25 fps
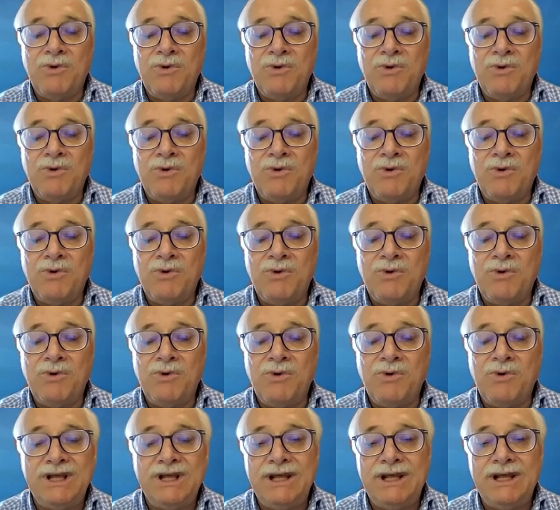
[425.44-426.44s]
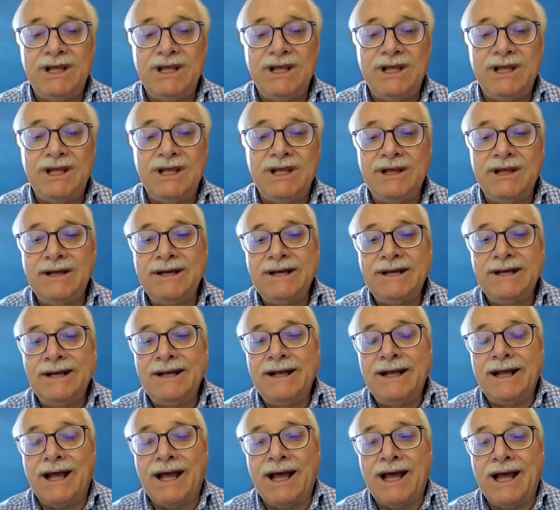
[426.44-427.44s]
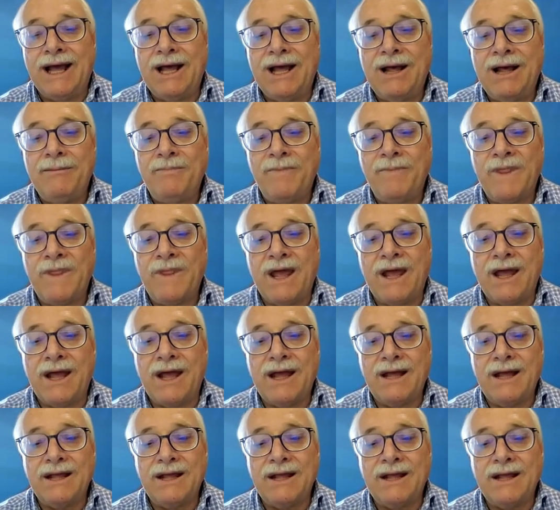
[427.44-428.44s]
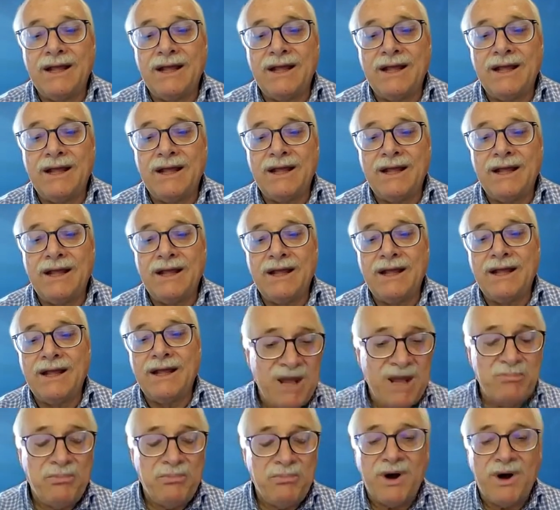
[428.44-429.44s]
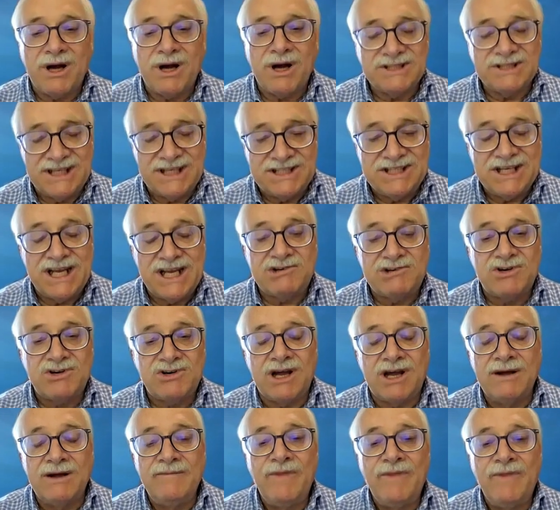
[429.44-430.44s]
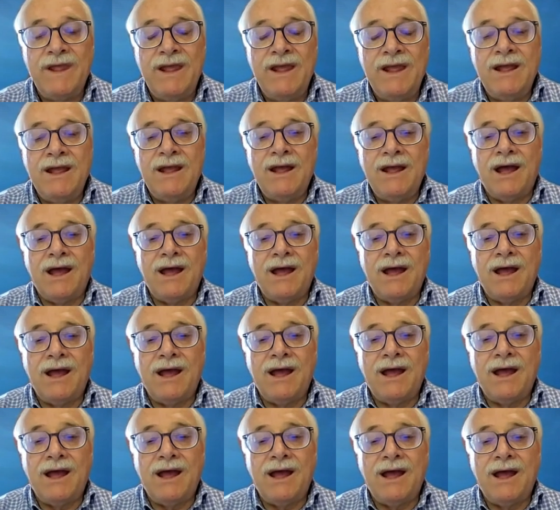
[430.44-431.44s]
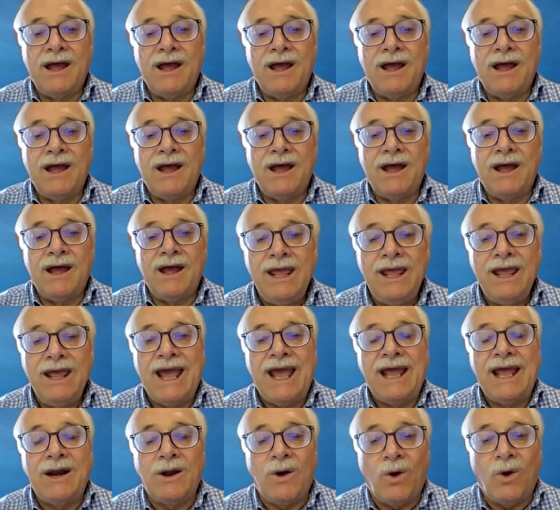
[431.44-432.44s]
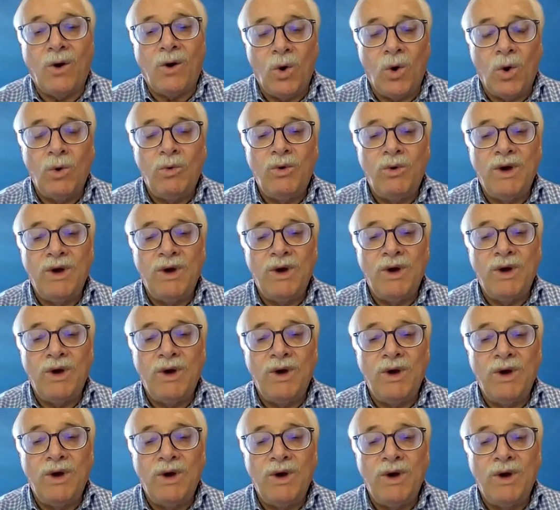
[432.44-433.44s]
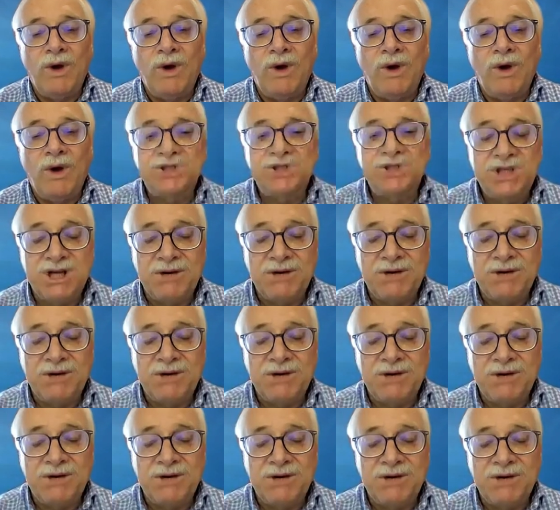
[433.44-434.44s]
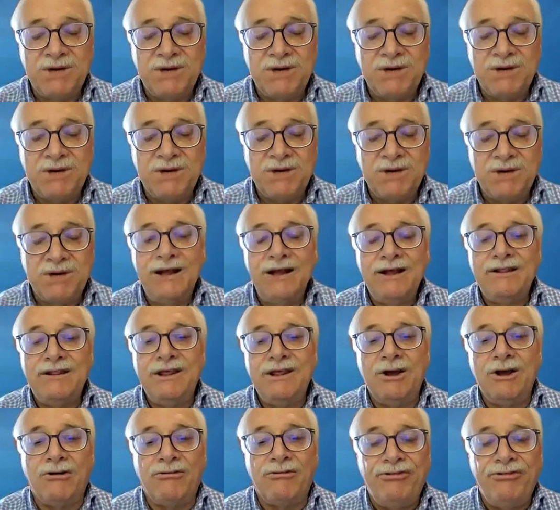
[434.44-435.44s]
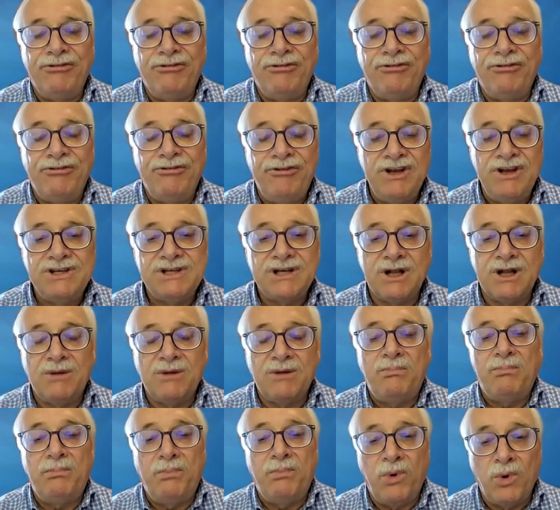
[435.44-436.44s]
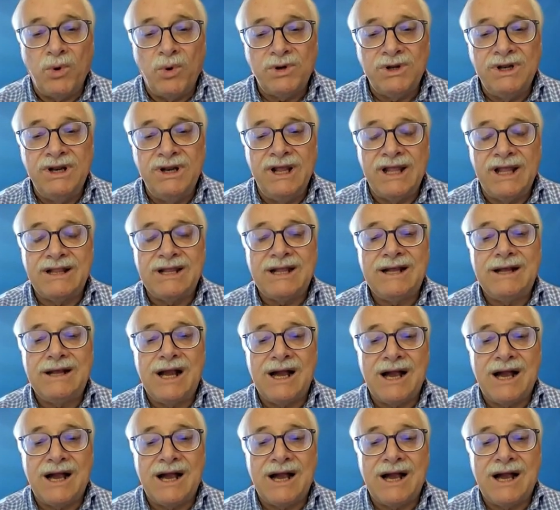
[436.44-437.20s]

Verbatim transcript: equipment, any military, um, uh, you know, um, spare parts, etc., uh, are normally and always shipped via the official port net